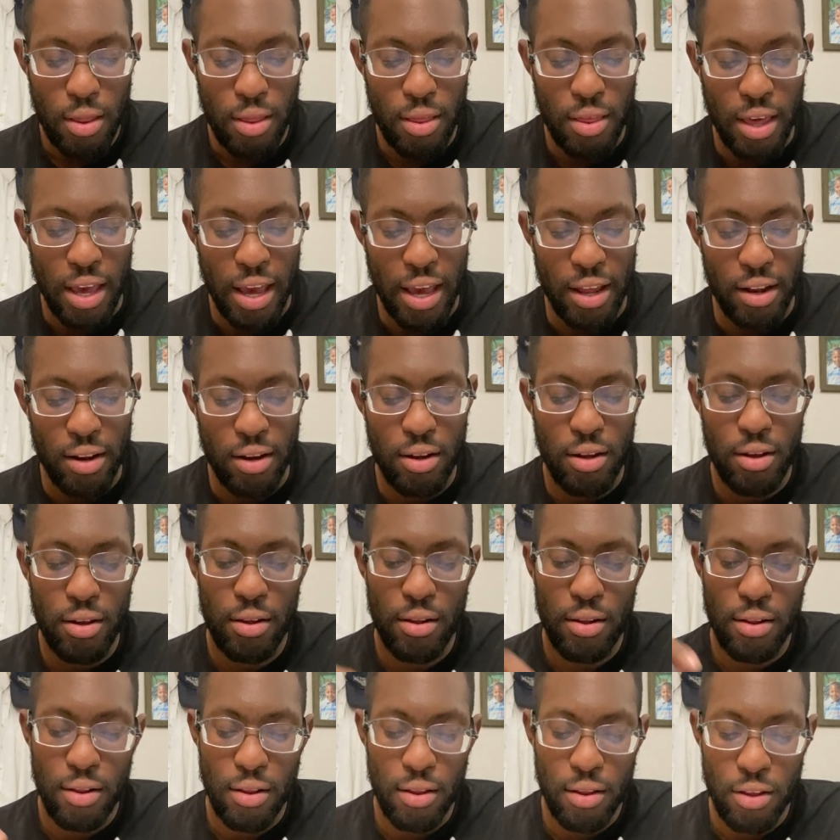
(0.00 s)
then
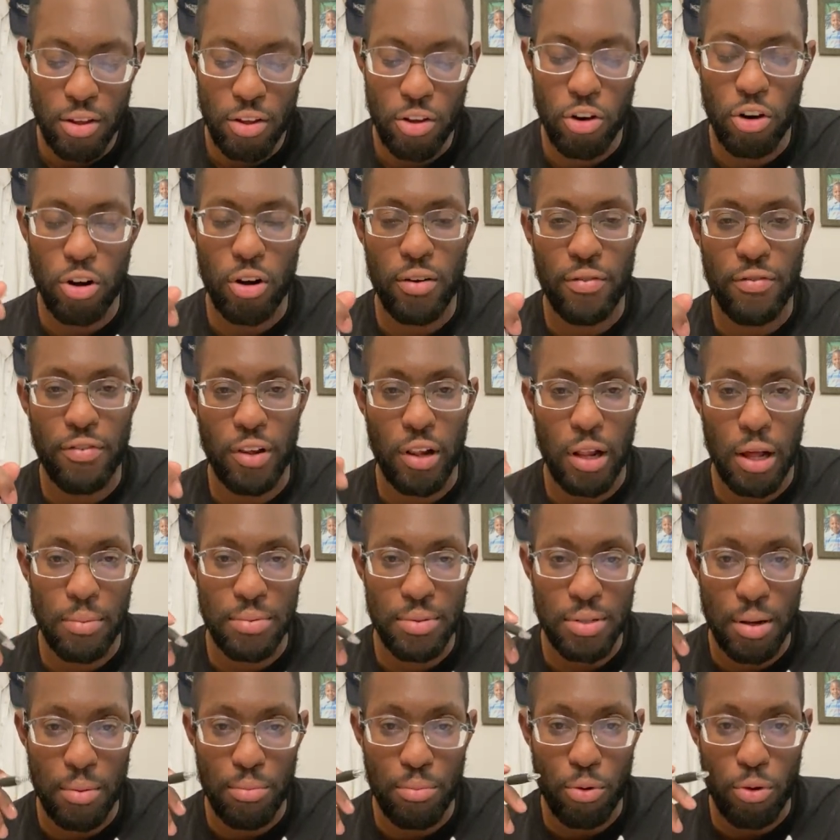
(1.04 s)
you're going to fill up
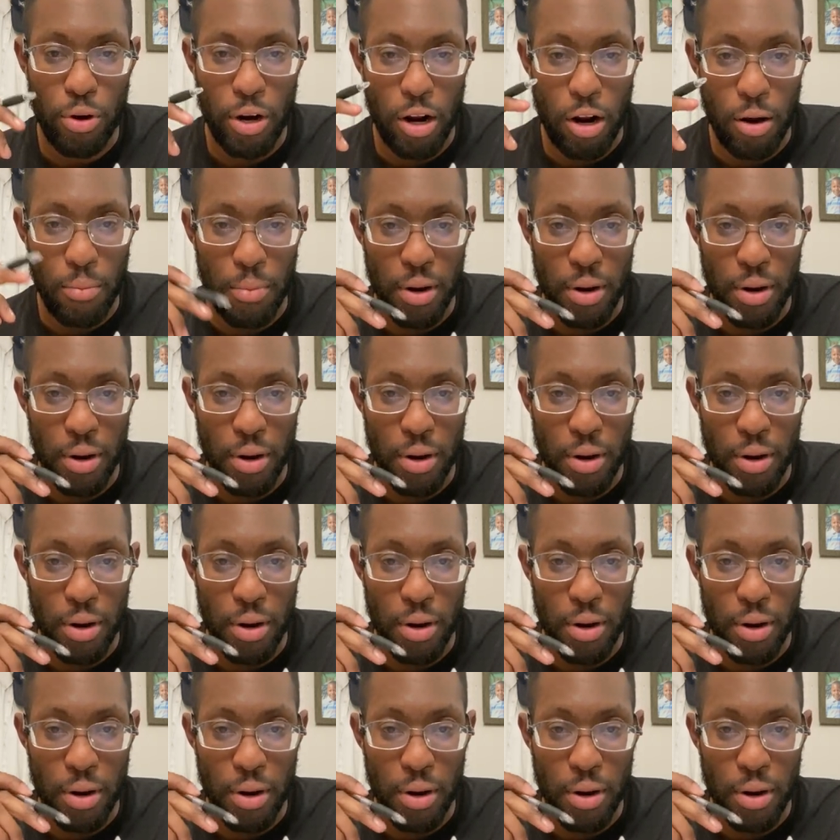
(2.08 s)
some point on